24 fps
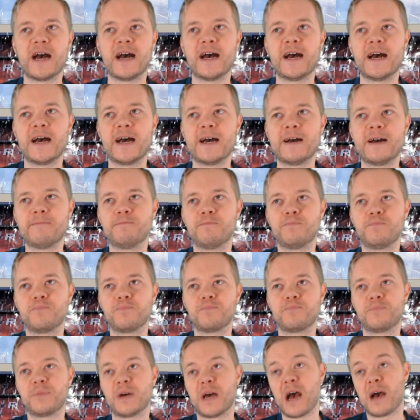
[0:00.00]

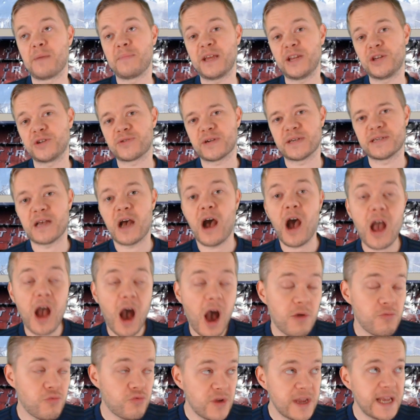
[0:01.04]
But I'm interested.
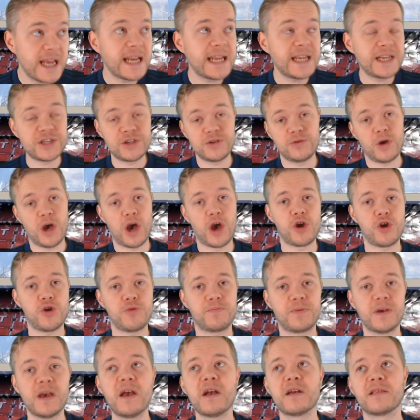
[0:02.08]
I really do
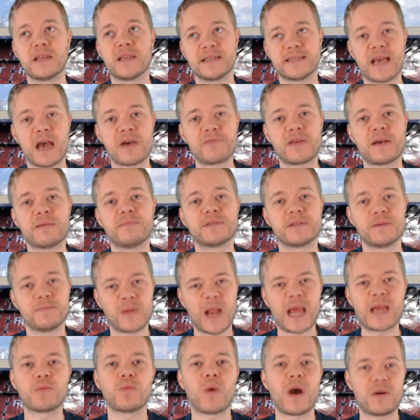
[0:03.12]
hope that Southampton
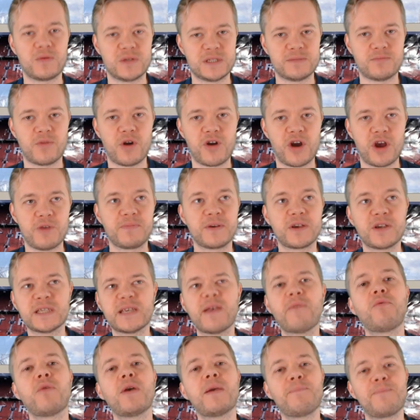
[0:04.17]
played well tomorrow, because
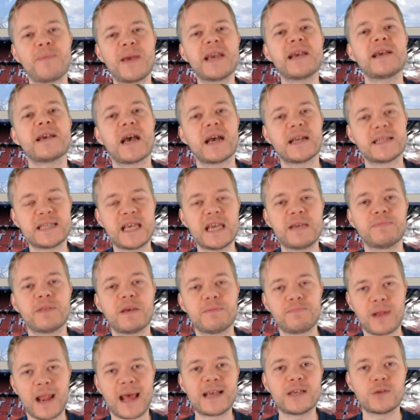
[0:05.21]
if we beat a team
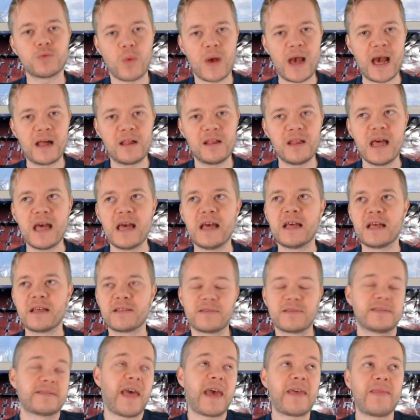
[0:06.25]
that plays well,
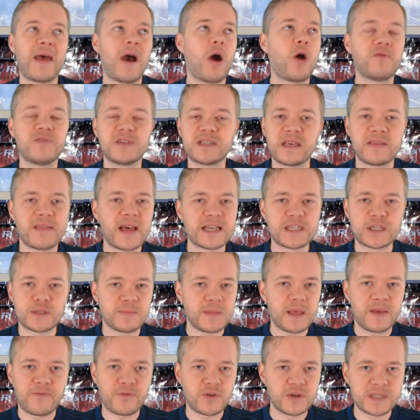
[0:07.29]
then that's
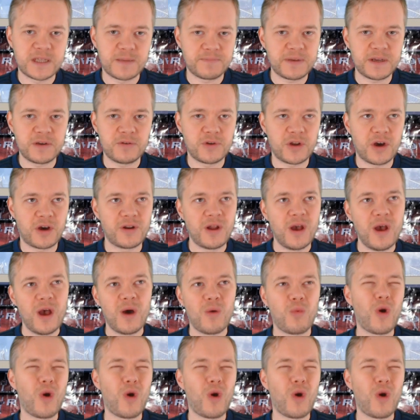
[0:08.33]
something for us to build on.